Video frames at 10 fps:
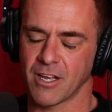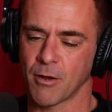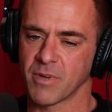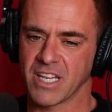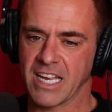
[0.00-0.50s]

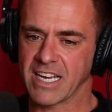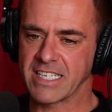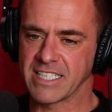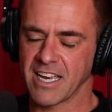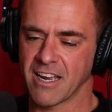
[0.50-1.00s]
like
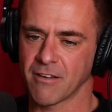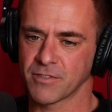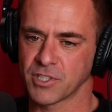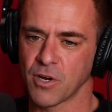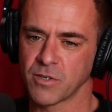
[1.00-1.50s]
I said, I
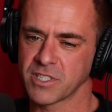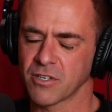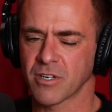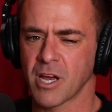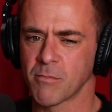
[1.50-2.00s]
have shows
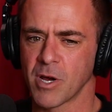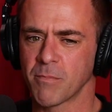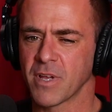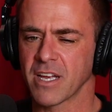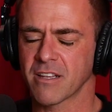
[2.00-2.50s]
that'll come
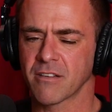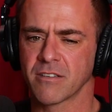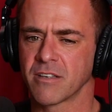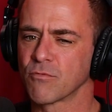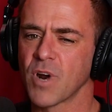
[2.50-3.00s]
up like
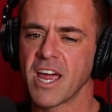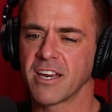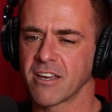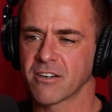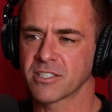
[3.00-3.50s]
in
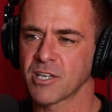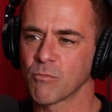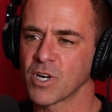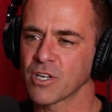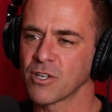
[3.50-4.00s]
Reading or
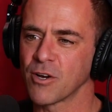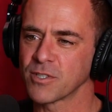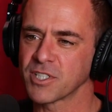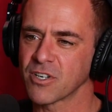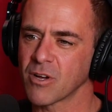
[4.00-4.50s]
somewhat
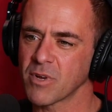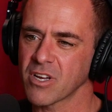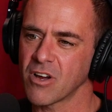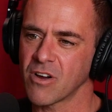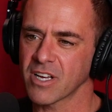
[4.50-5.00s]
close, I'm
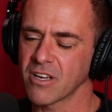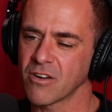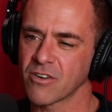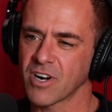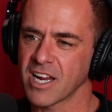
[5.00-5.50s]
like, oh, I could
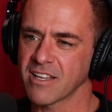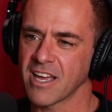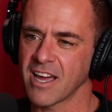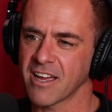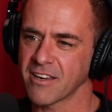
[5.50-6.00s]
go and ride
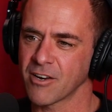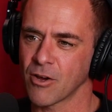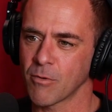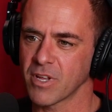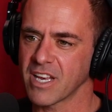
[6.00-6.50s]
that,
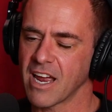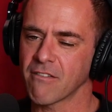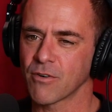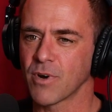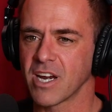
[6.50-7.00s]
but then
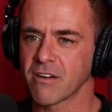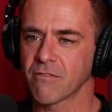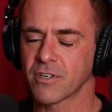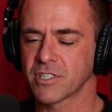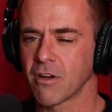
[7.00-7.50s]
have it written
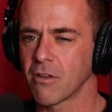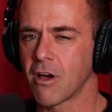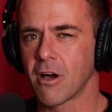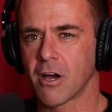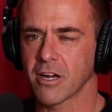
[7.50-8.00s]
for so
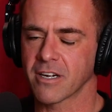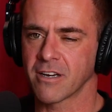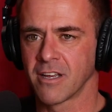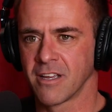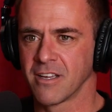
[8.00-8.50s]
long.